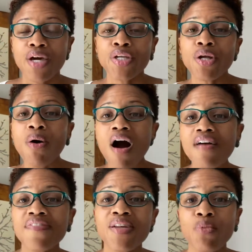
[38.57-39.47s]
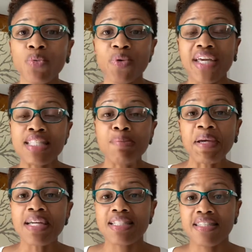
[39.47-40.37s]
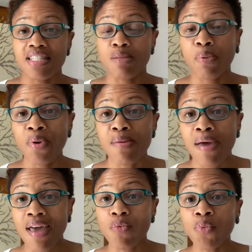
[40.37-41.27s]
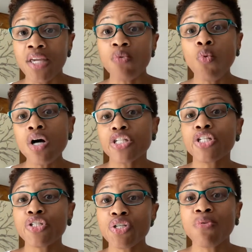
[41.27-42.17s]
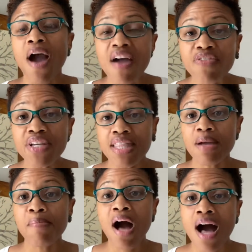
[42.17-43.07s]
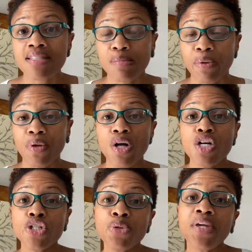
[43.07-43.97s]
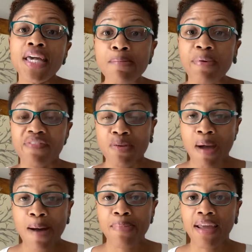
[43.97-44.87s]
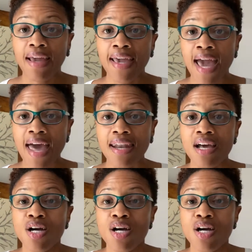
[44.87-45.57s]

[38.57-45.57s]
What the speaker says: Often when we experience disappointment, we want to do everything possible to keep it from happening again.